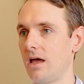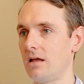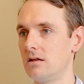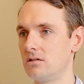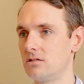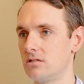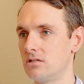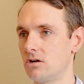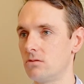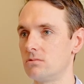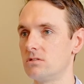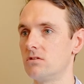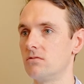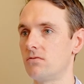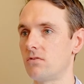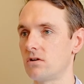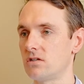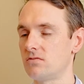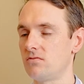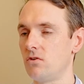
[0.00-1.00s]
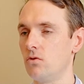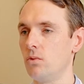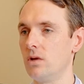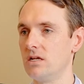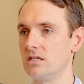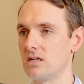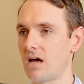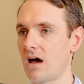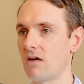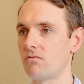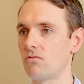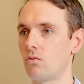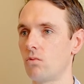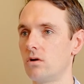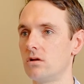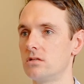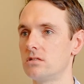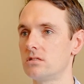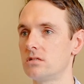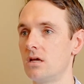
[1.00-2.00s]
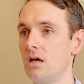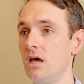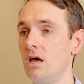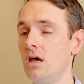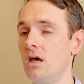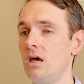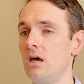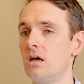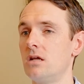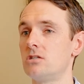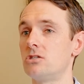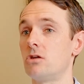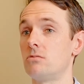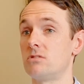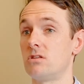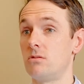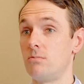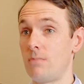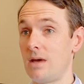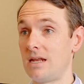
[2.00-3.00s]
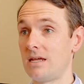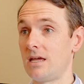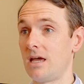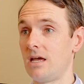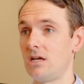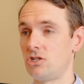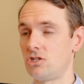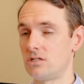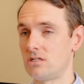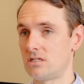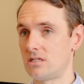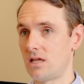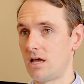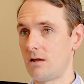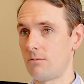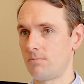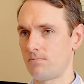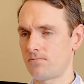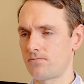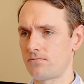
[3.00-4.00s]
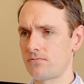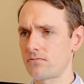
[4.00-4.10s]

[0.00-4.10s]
in terms of the first few weeks afterwards. In terms of medications then,